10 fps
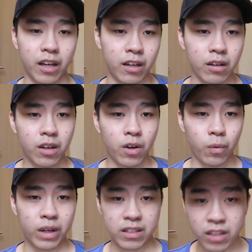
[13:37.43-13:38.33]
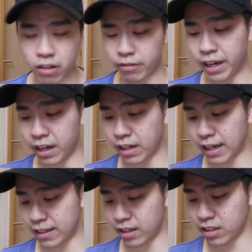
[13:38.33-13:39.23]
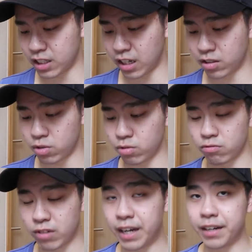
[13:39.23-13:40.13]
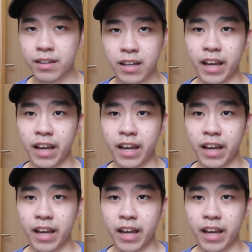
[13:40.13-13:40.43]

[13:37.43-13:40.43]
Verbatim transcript: And when it's not raining, I take the chance to run,